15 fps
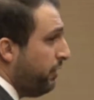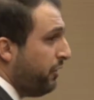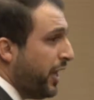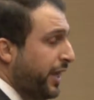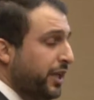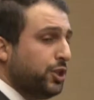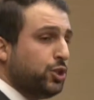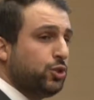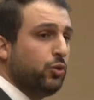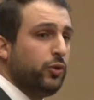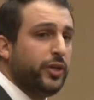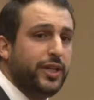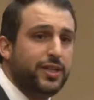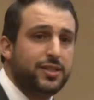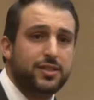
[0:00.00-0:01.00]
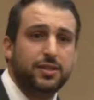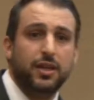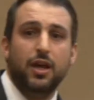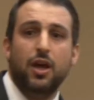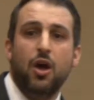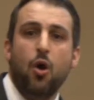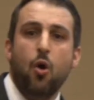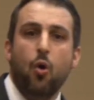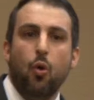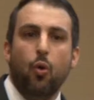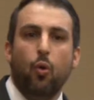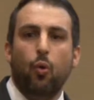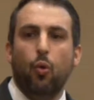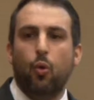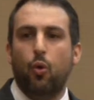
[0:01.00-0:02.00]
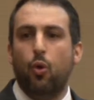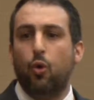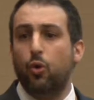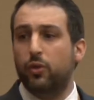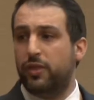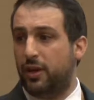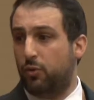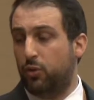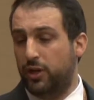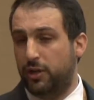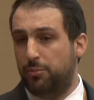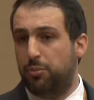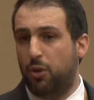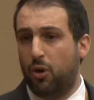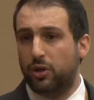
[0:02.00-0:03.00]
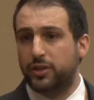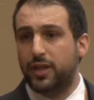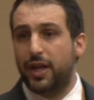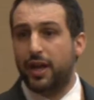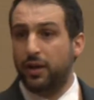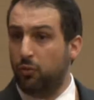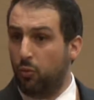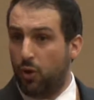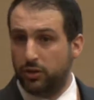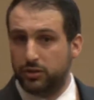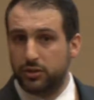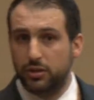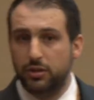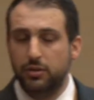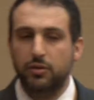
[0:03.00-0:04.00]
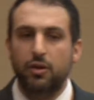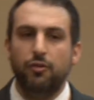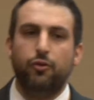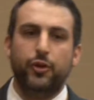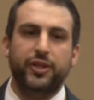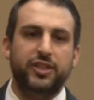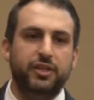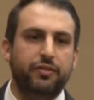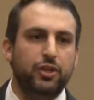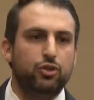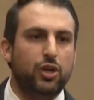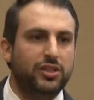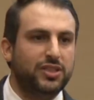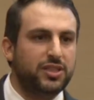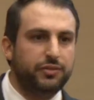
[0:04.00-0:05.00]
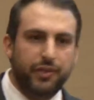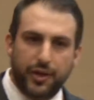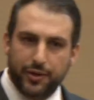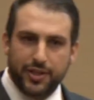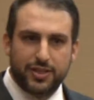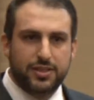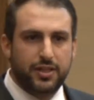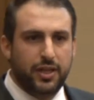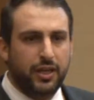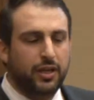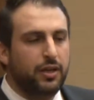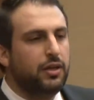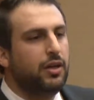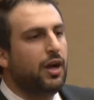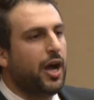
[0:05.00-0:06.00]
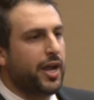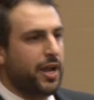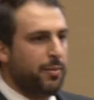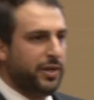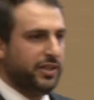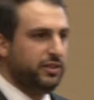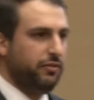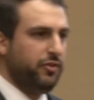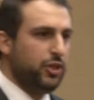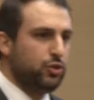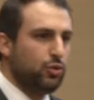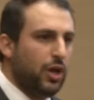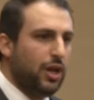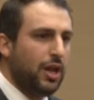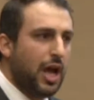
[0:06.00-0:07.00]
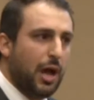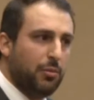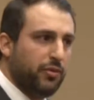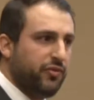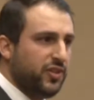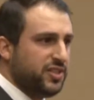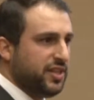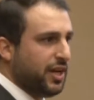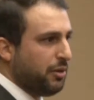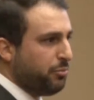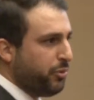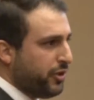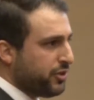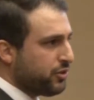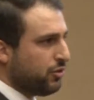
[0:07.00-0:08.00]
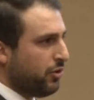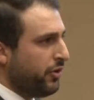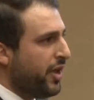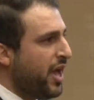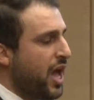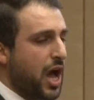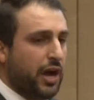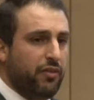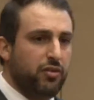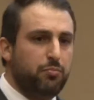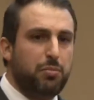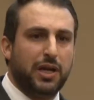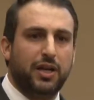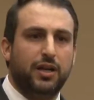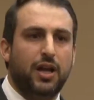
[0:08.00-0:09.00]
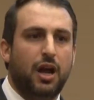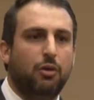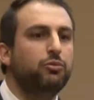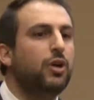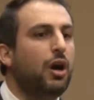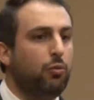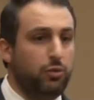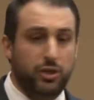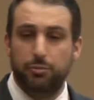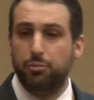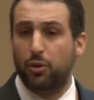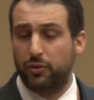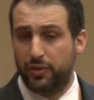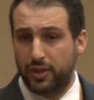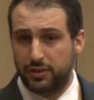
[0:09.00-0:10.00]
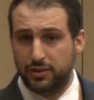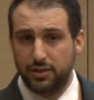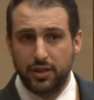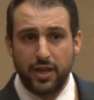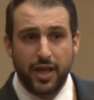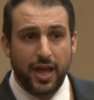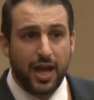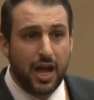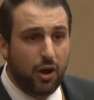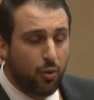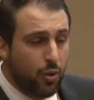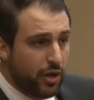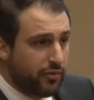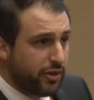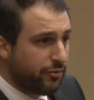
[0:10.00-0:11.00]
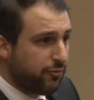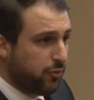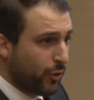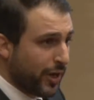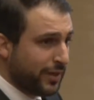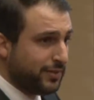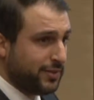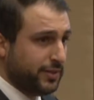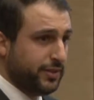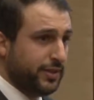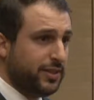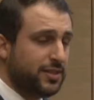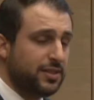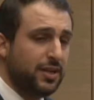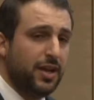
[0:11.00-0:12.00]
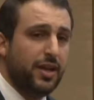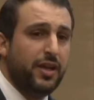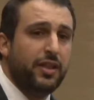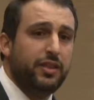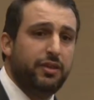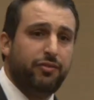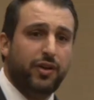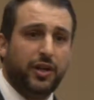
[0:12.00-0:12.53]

the issue is who they will report and what. For individuals, it's very easy. I am an individual, I'm a physical person, I have a bank account, I will report that. However, for entities, the